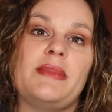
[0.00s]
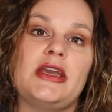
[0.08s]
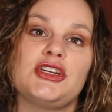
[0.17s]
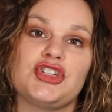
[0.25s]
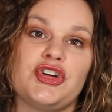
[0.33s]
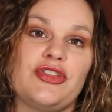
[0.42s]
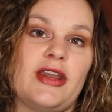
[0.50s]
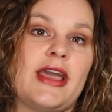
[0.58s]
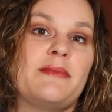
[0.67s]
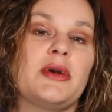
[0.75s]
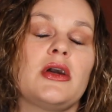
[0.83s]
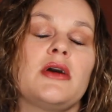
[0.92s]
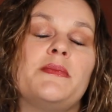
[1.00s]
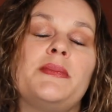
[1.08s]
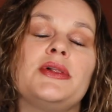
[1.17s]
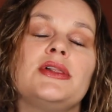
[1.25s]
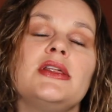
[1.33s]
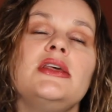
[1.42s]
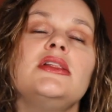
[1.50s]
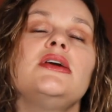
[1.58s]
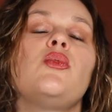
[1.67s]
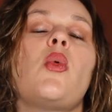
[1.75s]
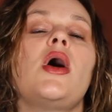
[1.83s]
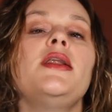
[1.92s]
make sure that I'm completely
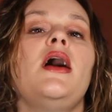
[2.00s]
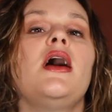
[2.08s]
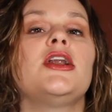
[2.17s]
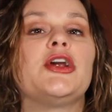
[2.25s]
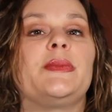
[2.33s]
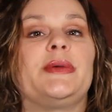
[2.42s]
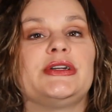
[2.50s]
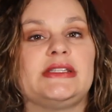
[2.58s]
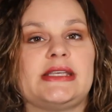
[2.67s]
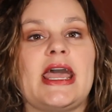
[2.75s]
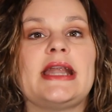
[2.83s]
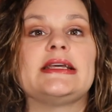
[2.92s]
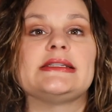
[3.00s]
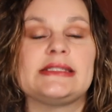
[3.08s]
100%